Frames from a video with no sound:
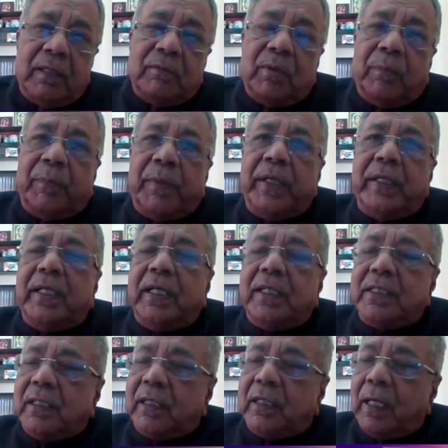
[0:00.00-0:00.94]
So
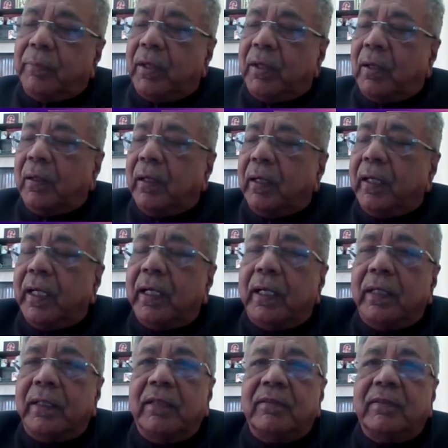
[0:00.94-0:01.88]
mediation can be online
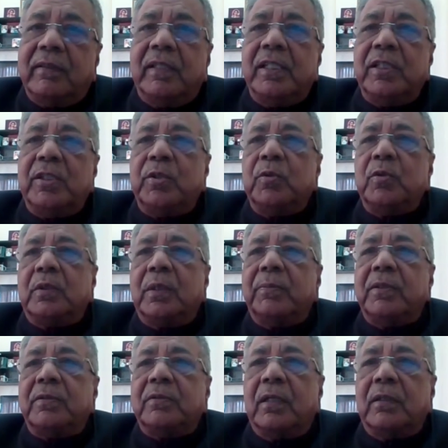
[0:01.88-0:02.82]
and these issues
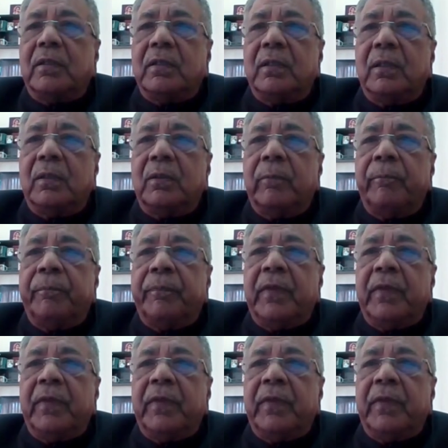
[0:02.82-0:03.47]
can be sorted out.